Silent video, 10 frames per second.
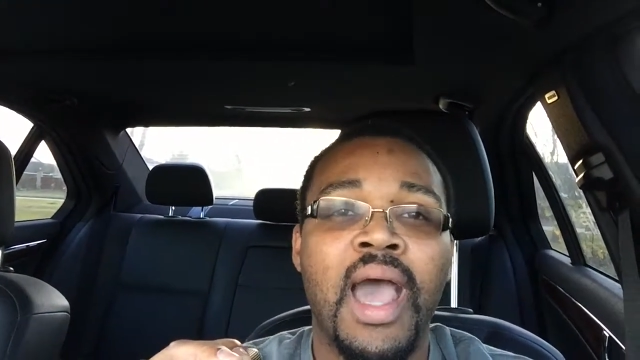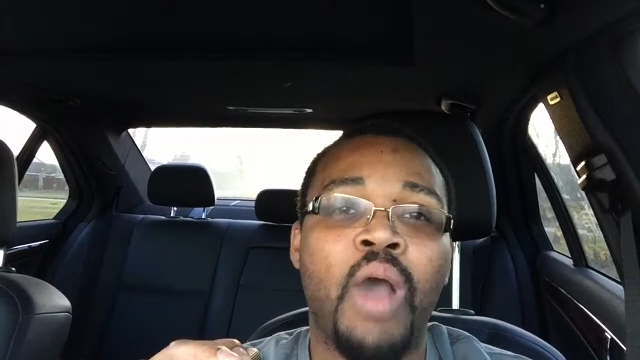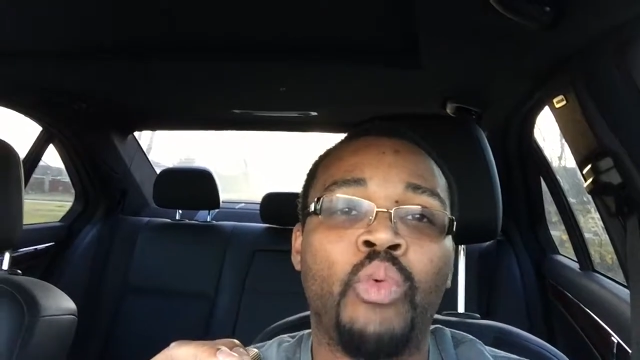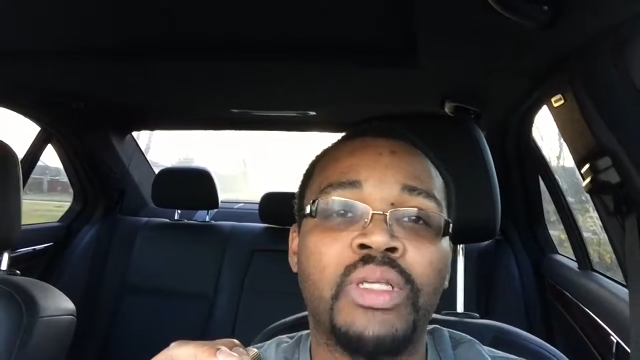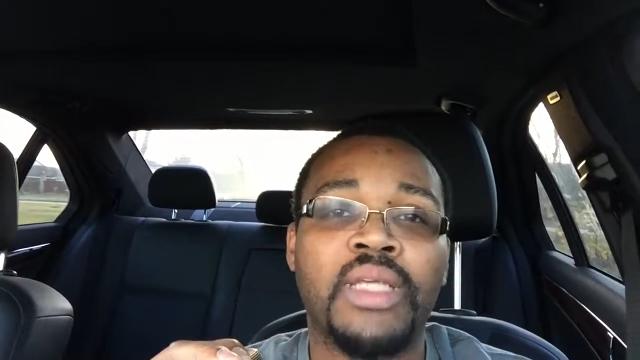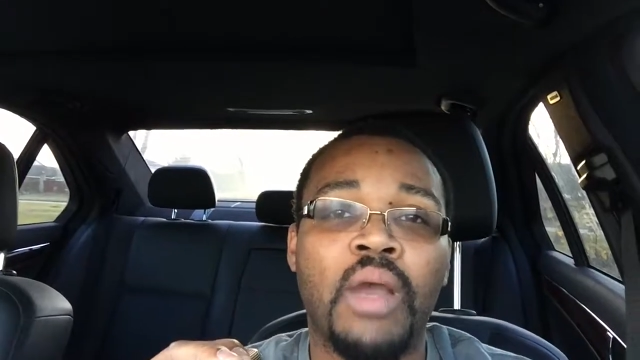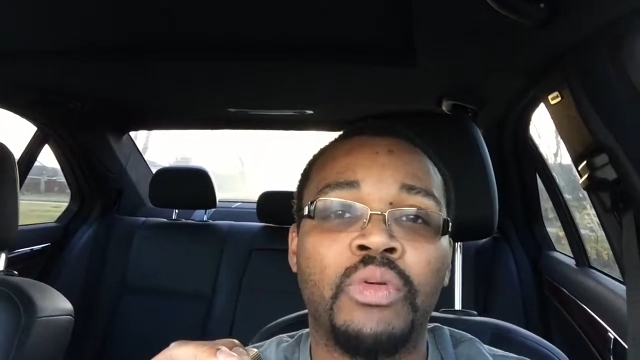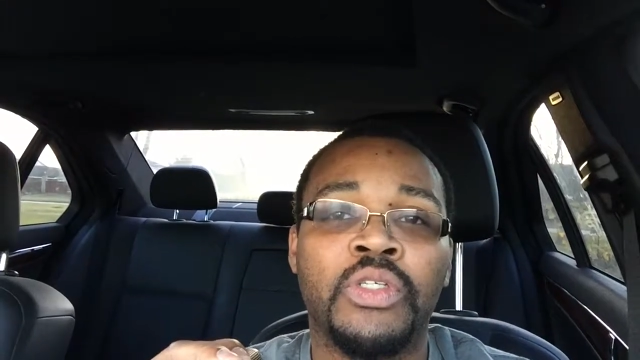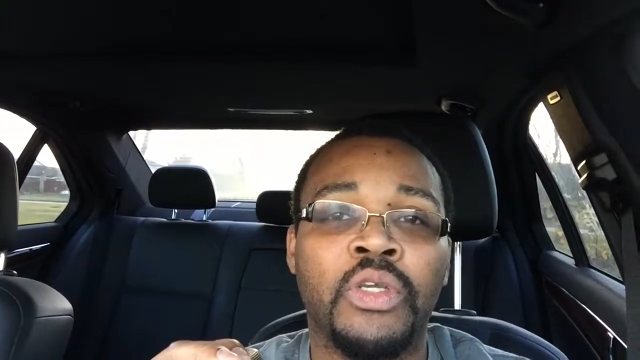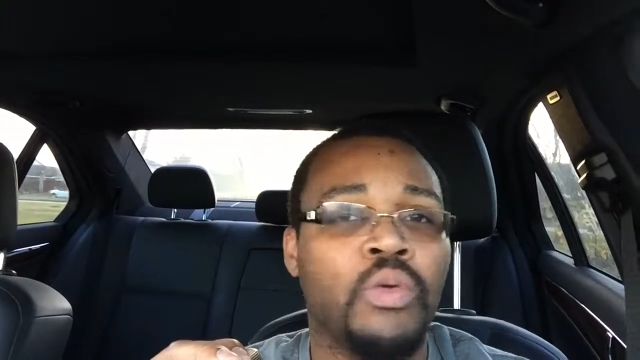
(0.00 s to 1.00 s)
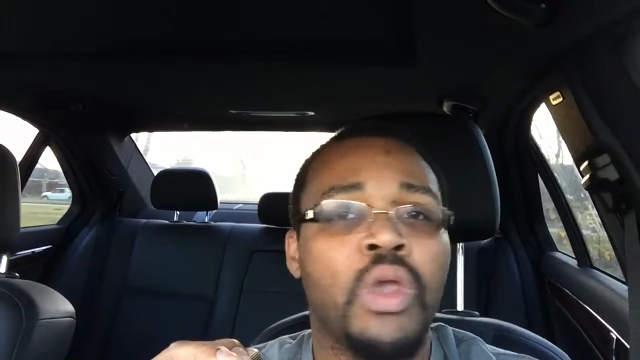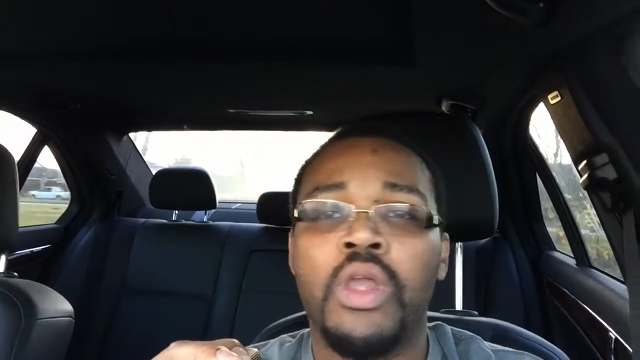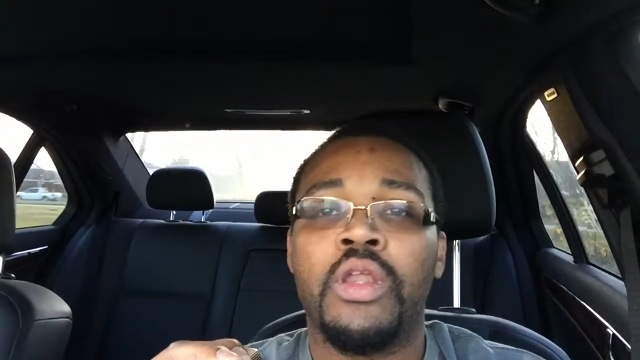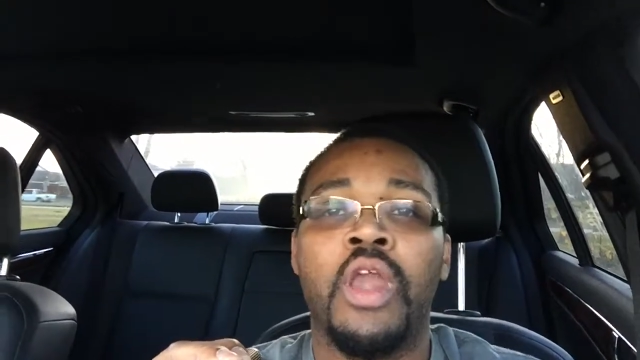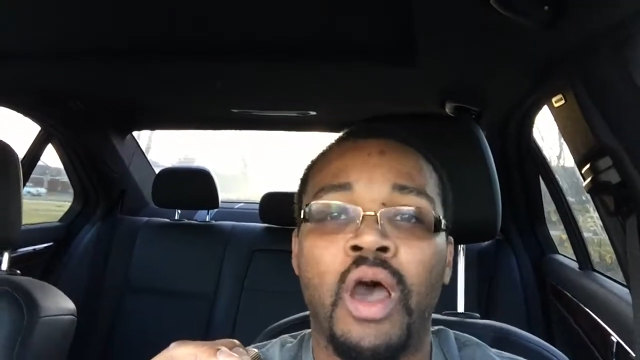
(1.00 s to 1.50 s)
I wish I was you.
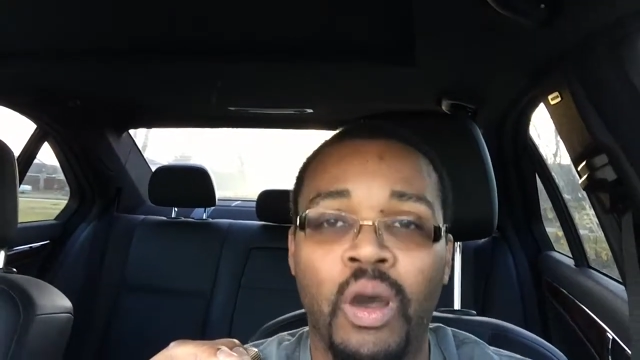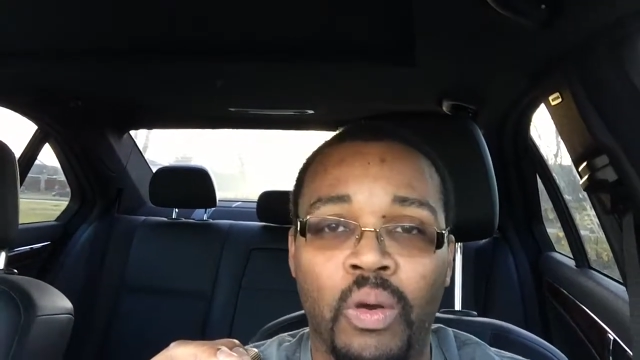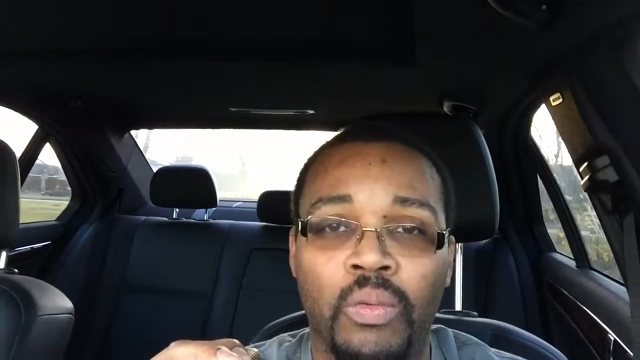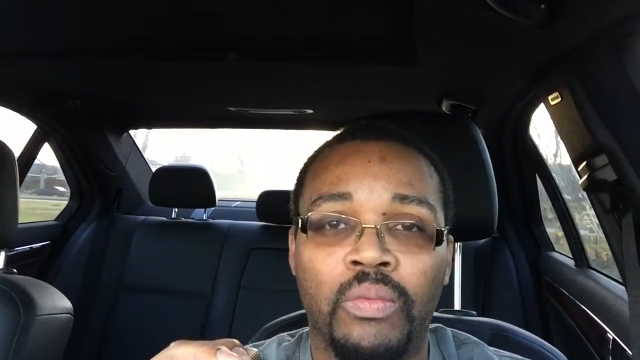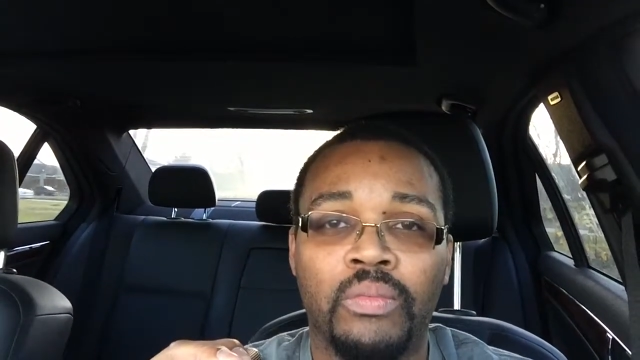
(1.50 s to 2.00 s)
No,